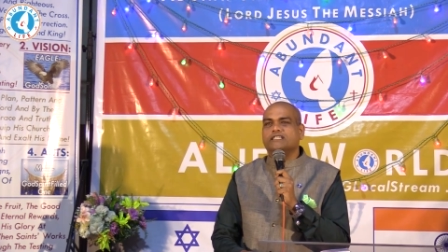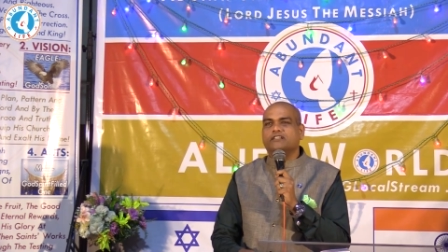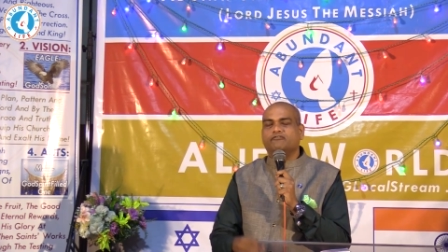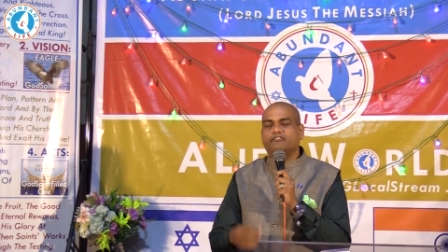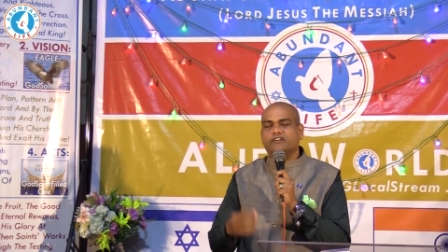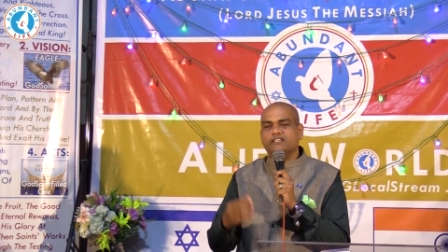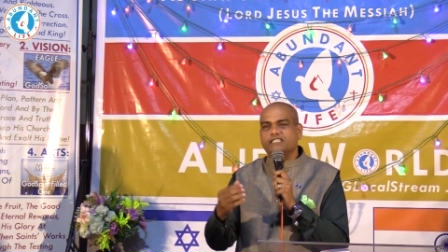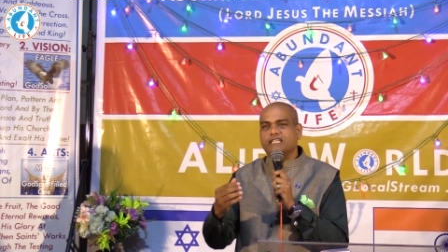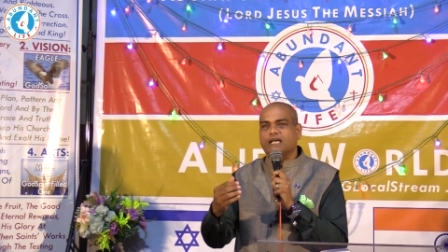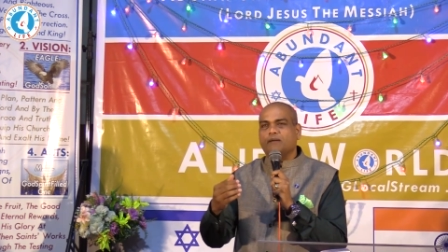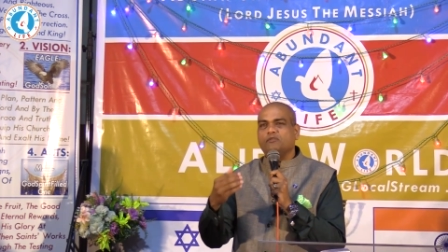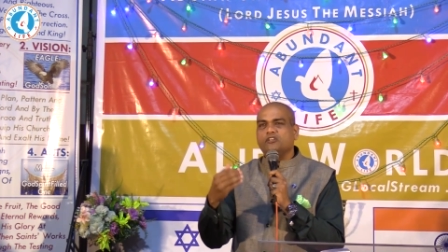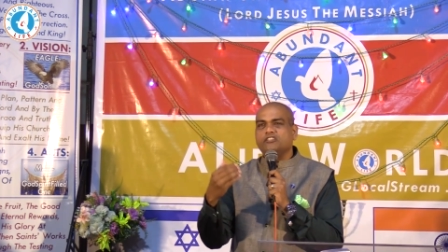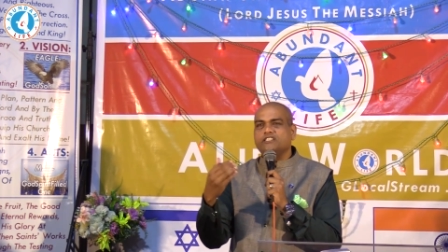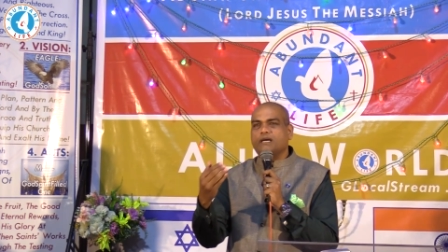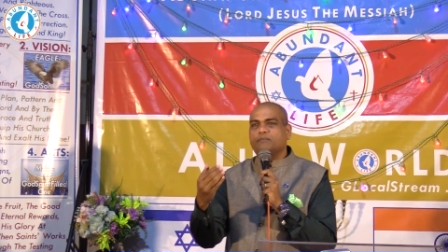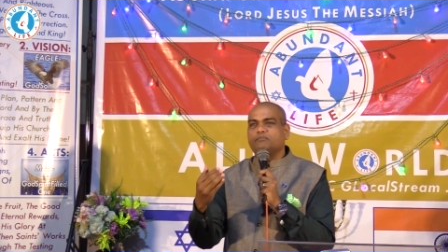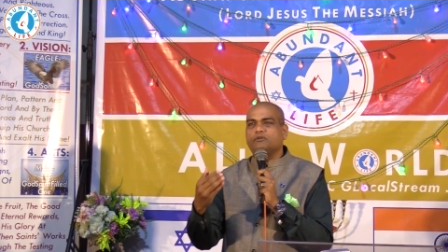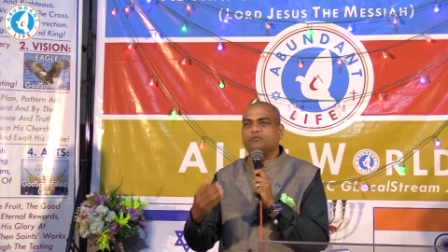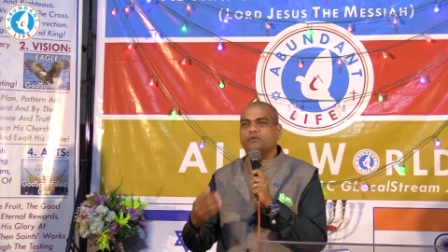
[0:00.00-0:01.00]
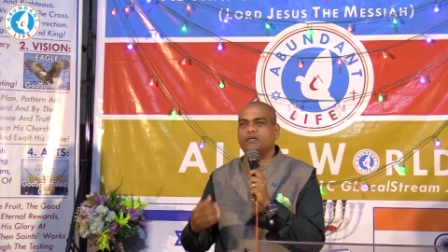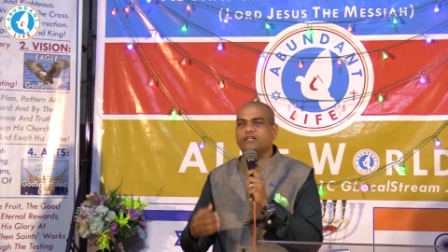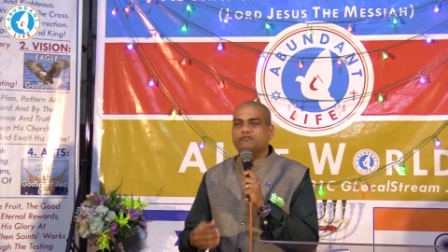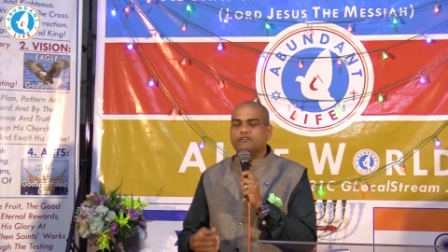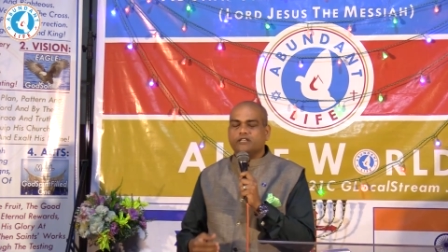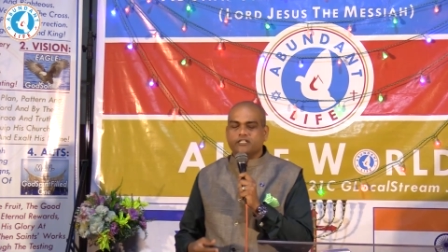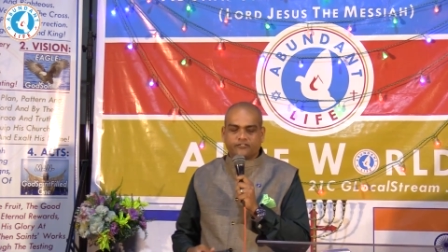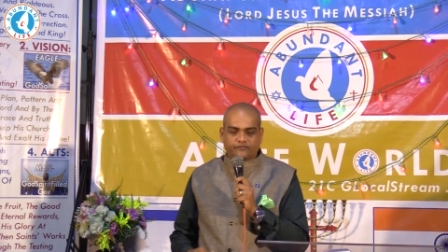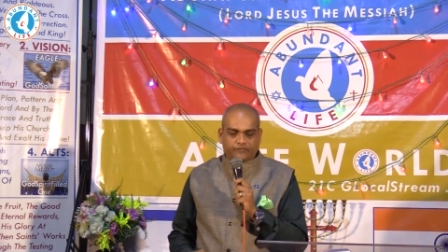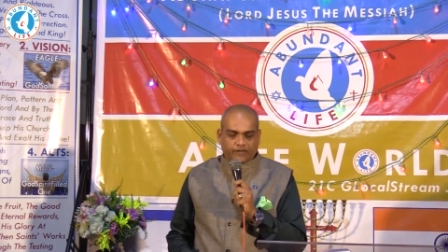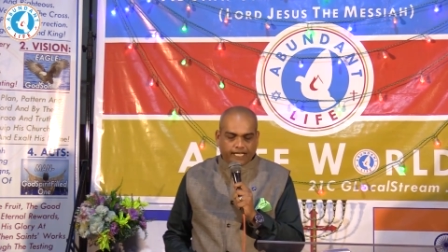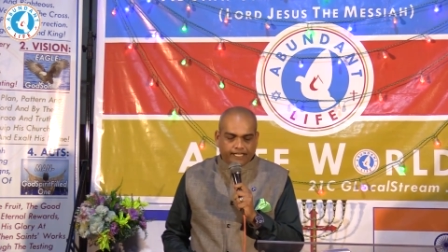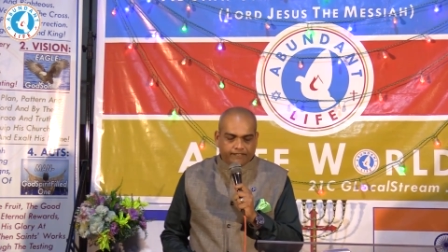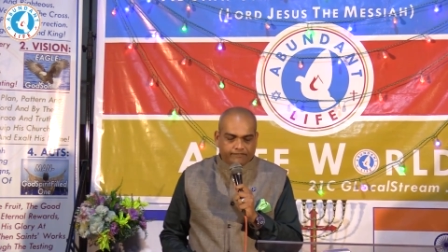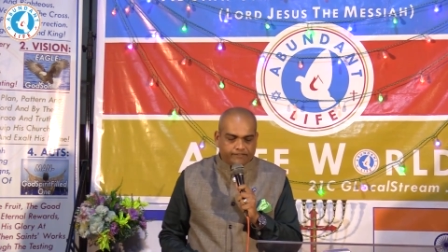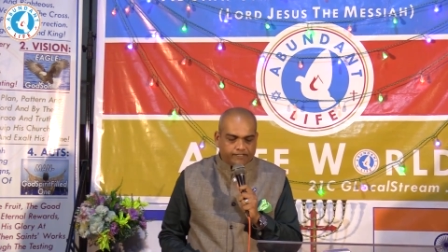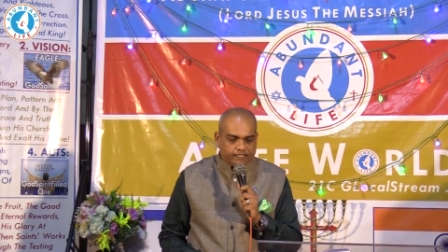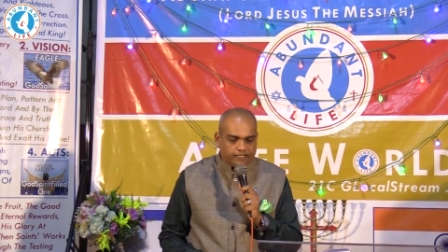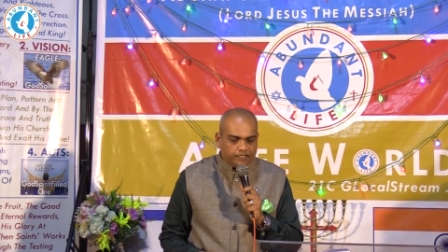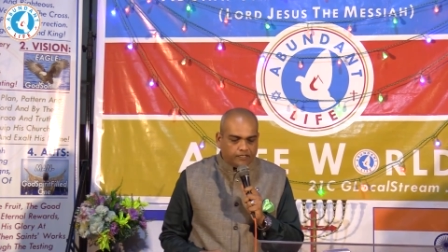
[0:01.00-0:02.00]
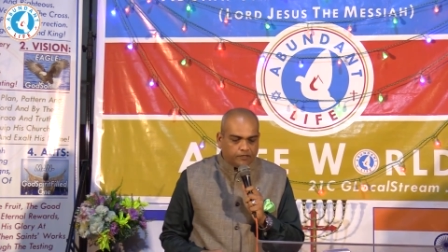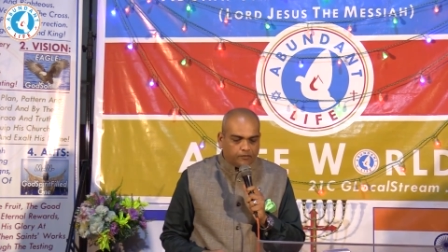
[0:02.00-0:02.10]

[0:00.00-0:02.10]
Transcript: In 1 Samuel chapter 1, verse 5,